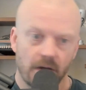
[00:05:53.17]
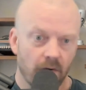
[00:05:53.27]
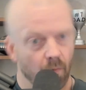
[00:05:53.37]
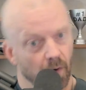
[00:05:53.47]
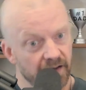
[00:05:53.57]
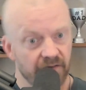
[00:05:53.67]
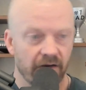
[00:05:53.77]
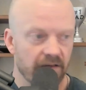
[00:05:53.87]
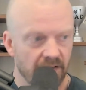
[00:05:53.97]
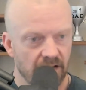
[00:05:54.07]
why is
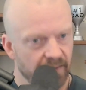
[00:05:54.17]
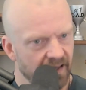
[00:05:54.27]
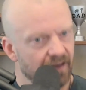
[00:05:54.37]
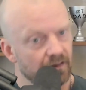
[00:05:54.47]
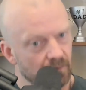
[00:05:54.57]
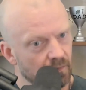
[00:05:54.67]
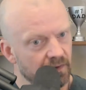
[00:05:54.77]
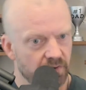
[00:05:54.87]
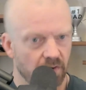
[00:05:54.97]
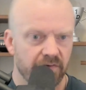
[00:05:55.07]
vitamin A bad? And I go, well, it
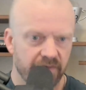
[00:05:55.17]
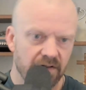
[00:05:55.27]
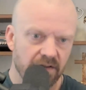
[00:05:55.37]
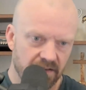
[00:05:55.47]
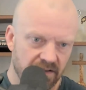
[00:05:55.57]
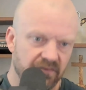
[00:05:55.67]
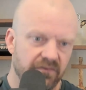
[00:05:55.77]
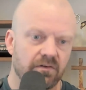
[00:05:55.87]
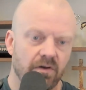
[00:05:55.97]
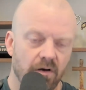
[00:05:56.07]
turns into
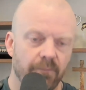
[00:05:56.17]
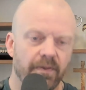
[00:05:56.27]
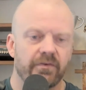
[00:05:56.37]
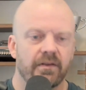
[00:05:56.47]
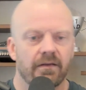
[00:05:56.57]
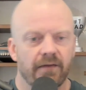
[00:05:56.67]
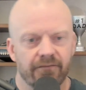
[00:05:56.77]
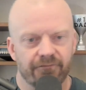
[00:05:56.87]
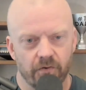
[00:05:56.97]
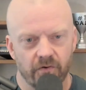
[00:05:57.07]
these compounds.
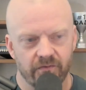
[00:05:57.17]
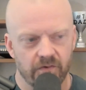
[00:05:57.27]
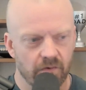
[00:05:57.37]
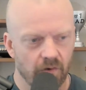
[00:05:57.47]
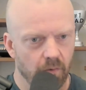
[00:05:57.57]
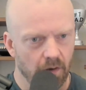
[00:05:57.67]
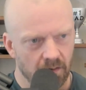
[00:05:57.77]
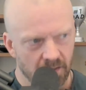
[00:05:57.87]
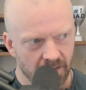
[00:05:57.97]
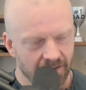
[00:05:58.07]
And for those of you who go, well,
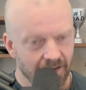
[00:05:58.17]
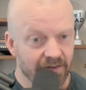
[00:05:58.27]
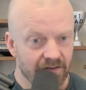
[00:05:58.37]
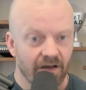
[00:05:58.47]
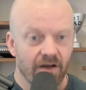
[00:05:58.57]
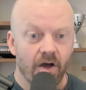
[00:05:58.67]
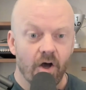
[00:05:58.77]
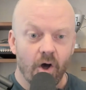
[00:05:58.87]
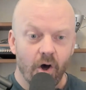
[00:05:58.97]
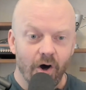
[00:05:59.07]
I mean,
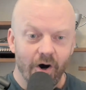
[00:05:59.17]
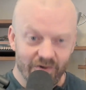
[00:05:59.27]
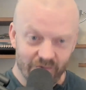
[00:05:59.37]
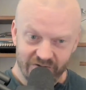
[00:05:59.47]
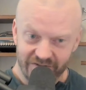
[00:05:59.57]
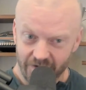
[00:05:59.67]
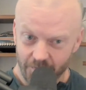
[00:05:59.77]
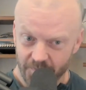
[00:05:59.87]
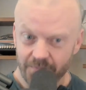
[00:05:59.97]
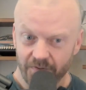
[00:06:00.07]
are
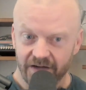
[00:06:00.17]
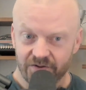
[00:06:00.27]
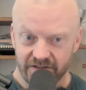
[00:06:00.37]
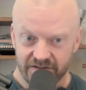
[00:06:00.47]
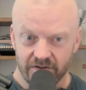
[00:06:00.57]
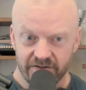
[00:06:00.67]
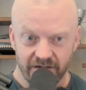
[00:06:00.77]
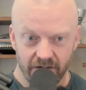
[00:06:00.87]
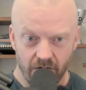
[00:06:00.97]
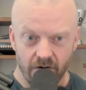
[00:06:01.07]
people actually seriously
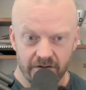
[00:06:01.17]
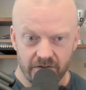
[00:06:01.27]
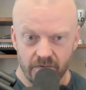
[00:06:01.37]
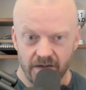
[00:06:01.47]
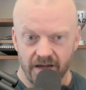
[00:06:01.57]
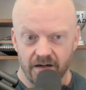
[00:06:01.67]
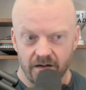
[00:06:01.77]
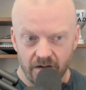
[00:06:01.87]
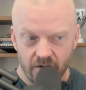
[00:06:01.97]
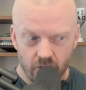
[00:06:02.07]
going to argue that
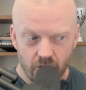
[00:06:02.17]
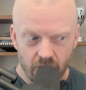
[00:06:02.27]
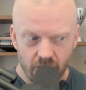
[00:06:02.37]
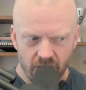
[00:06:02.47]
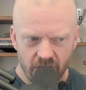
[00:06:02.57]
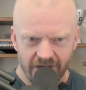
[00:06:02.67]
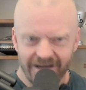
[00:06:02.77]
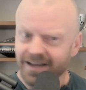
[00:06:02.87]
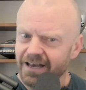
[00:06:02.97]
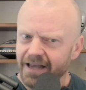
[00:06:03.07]

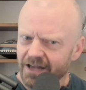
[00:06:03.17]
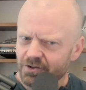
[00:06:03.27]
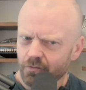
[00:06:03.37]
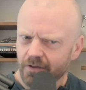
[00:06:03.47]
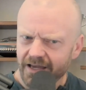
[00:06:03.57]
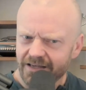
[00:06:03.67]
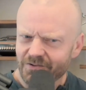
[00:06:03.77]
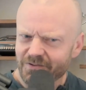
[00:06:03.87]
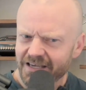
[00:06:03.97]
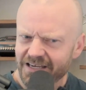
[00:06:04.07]
natural
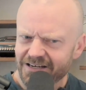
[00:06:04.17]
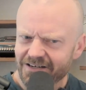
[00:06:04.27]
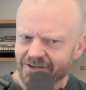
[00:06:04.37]
Accutane